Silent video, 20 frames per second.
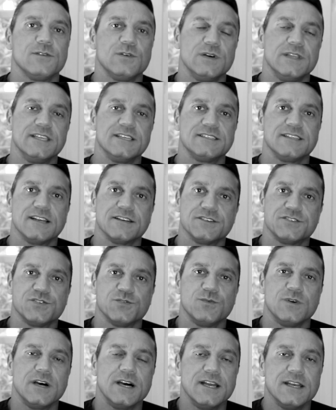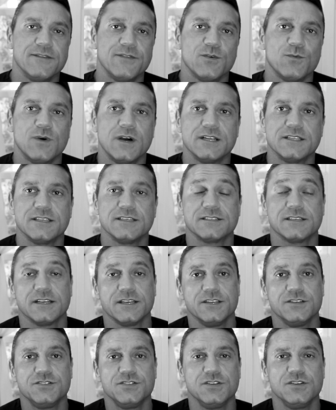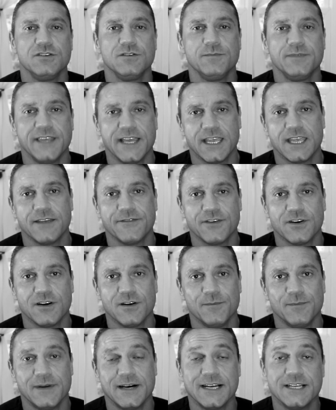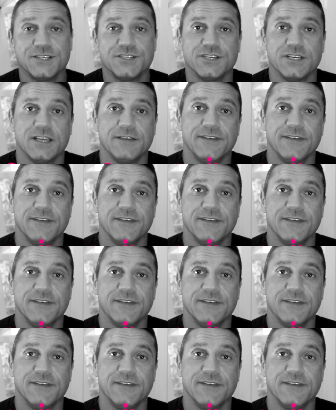Hello everyone, this is Dr. Jawad. If you're watching this on YouTube, thank you very much.